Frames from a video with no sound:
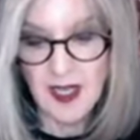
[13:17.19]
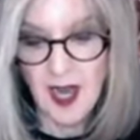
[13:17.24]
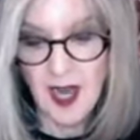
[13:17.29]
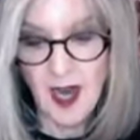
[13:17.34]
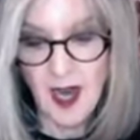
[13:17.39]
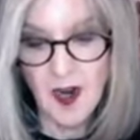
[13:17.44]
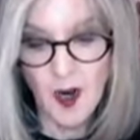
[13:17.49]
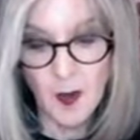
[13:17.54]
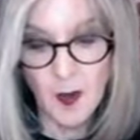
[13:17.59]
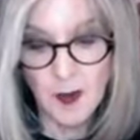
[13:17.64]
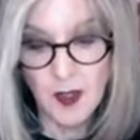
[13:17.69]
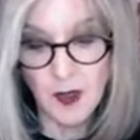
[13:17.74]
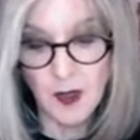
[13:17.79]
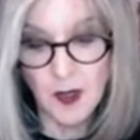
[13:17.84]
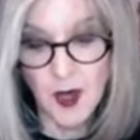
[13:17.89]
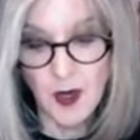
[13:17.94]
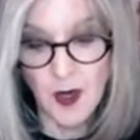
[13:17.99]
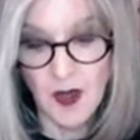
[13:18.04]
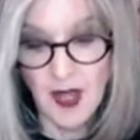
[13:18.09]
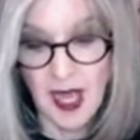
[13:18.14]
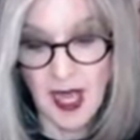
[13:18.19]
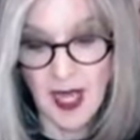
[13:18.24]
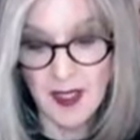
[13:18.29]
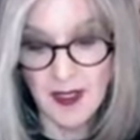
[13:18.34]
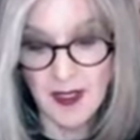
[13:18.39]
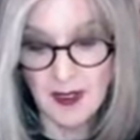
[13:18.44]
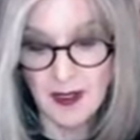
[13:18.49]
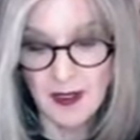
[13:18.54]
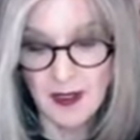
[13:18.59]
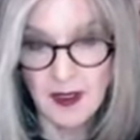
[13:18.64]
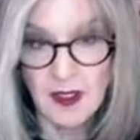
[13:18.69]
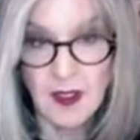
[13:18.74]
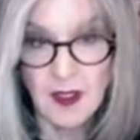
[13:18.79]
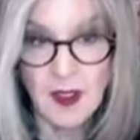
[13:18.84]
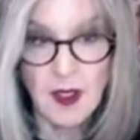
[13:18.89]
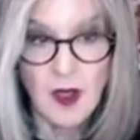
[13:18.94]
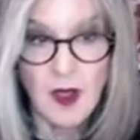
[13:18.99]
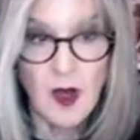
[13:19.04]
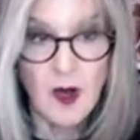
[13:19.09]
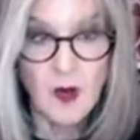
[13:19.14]
"I hope you know that."
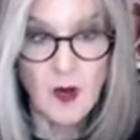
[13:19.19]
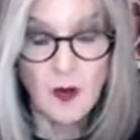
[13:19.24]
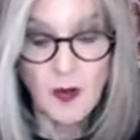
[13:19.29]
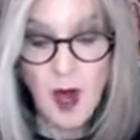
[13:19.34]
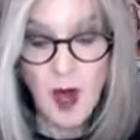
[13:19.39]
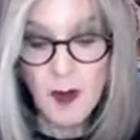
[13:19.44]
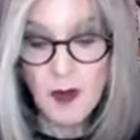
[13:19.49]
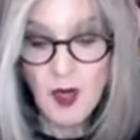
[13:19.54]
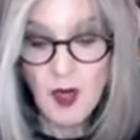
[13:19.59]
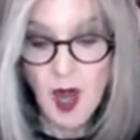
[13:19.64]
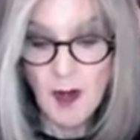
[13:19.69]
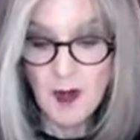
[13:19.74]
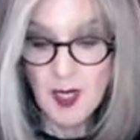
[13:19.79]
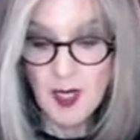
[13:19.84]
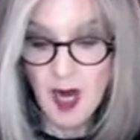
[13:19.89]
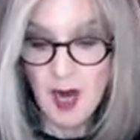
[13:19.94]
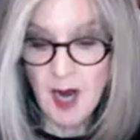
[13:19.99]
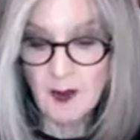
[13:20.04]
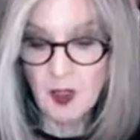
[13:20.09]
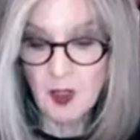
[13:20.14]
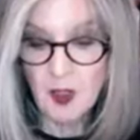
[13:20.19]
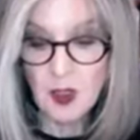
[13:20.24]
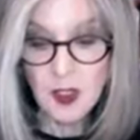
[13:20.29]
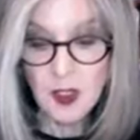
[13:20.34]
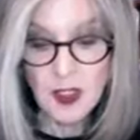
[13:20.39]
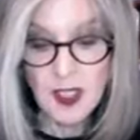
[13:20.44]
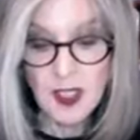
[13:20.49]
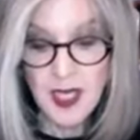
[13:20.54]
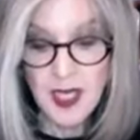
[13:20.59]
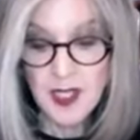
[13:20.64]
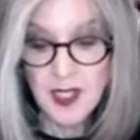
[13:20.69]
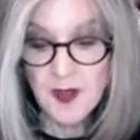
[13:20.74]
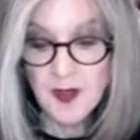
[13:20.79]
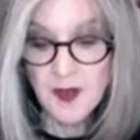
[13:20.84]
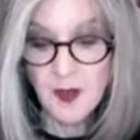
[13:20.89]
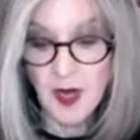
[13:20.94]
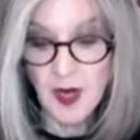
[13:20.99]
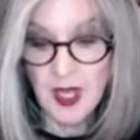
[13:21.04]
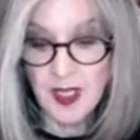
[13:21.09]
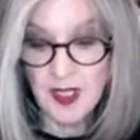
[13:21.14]
Robert Oppenheimer looked at his
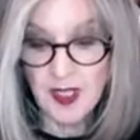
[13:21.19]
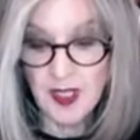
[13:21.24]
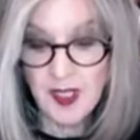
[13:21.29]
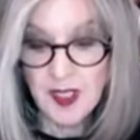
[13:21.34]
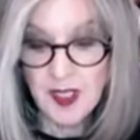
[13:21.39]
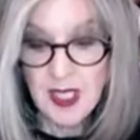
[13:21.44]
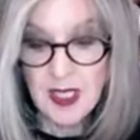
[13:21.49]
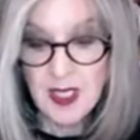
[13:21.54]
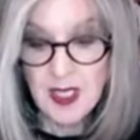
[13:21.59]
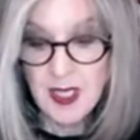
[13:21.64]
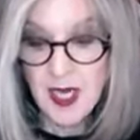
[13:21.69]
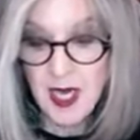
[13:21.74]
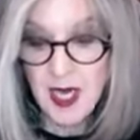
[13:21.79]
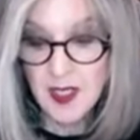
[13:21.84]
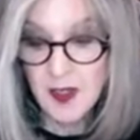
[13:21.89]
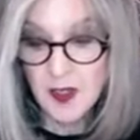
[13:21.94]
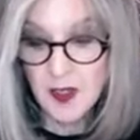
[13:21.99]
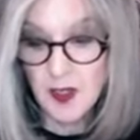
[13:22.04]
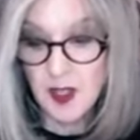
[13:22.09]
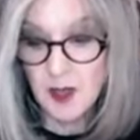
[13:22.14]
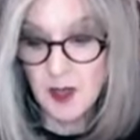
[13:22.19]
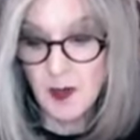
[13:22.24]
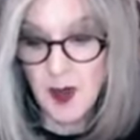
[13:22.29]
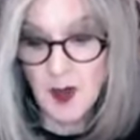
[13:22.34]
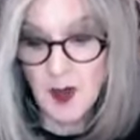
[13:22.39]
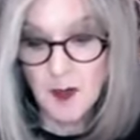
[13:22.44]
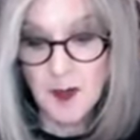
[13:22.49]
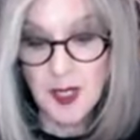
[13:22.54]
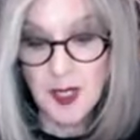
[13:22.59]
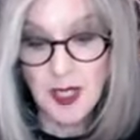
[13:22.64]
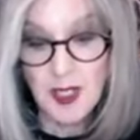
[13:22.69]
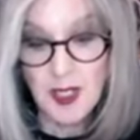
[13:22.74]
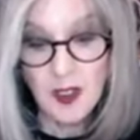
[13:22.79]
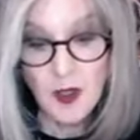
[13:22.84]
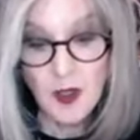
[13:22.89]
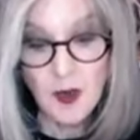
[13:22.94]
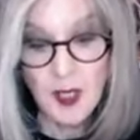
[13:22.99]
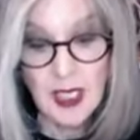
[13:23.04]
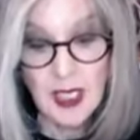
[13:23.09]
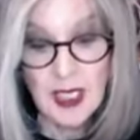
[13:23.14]
friend seated next to him on the pink and
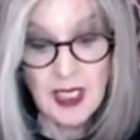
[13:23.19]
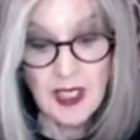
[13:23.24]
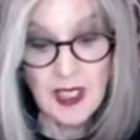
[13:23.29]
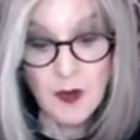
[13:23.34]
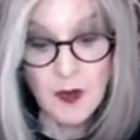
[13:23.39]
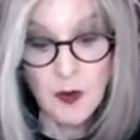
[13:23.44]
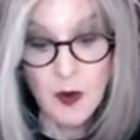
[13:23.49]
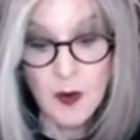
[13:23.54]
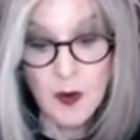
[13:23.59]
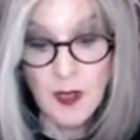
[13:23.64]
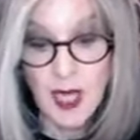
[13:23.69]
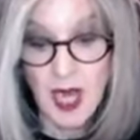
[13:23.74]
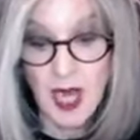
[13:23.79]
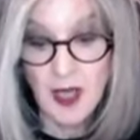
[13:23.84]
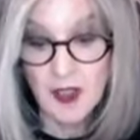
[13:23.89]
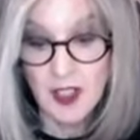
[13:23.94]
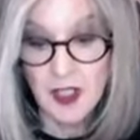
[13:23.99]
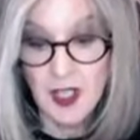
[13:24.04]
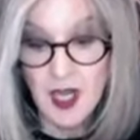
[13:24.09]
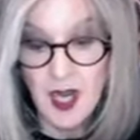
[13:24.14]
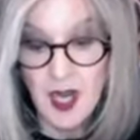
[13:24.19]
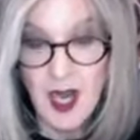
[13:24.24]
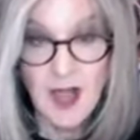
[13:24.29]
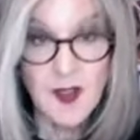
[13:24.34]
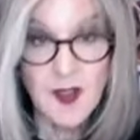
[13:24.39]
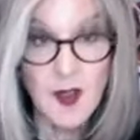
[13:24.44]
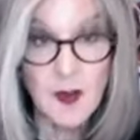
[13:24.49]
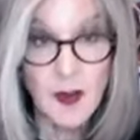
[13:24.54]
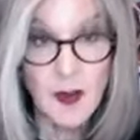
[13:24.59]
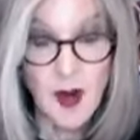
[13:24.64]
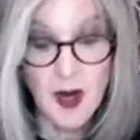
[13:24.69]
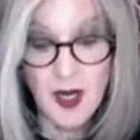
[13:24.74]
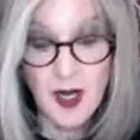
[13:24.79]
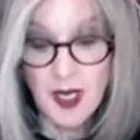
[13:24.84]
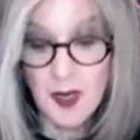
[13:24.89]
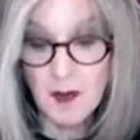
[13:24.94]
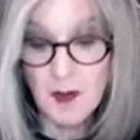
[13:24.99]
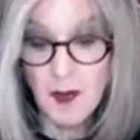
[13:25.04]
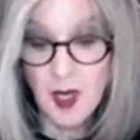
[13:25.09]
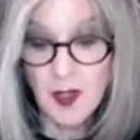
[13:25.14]
green living room couch as the
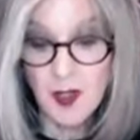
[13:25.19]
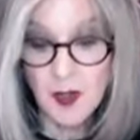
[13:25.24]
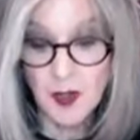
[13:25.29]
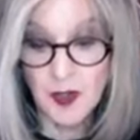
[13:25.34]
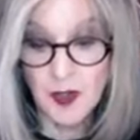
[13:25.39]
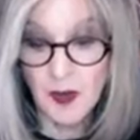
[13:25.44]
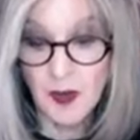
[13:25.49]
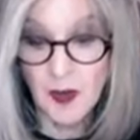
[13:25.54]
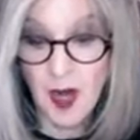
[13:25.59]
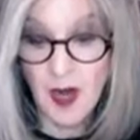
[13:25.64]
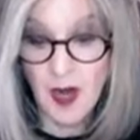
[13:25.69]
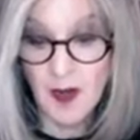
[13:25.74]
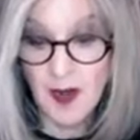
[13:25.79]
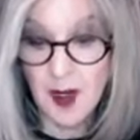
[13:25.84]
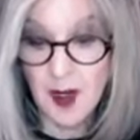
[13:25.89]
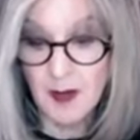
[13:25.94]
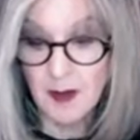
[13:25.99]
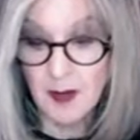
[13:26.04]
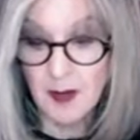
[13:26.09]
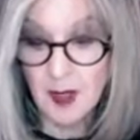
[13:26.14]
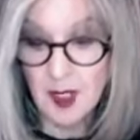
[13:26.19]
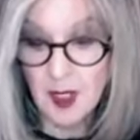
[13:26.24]
party bustled around them.